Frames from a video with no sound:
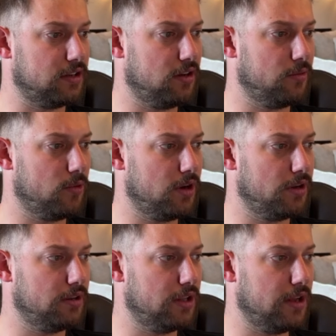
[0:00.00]
click on
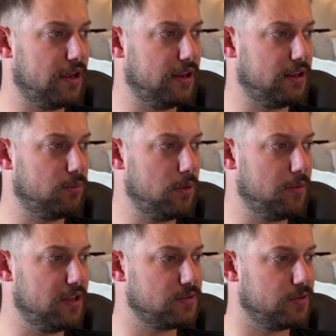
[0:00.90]
one like
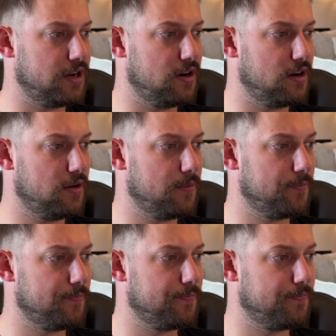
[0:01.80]
maybe this one here.